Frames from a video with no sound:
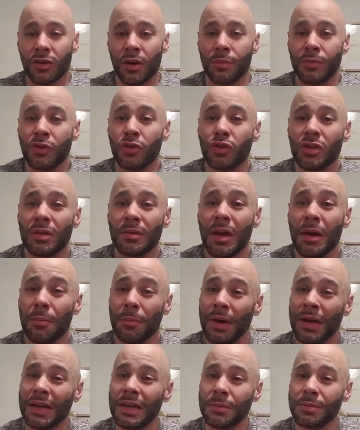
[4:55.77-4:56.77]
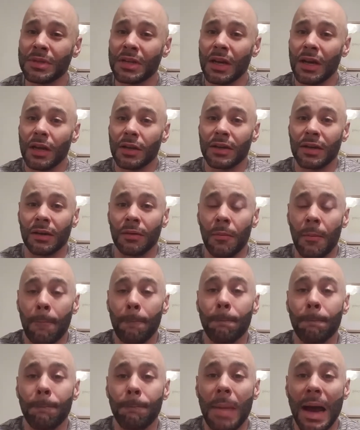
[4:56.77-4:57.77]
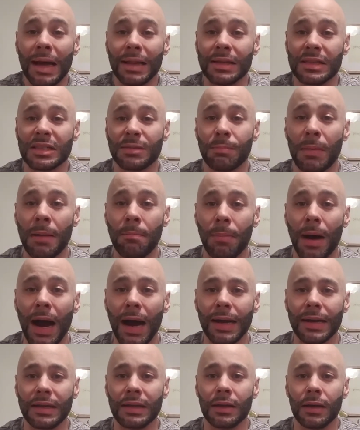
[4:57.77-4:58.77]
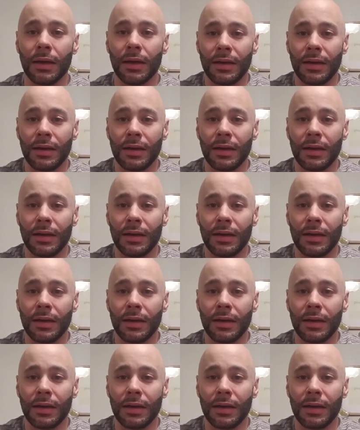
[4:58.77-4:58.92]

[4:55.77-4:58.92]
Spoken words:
I'm using my hips to balance my body.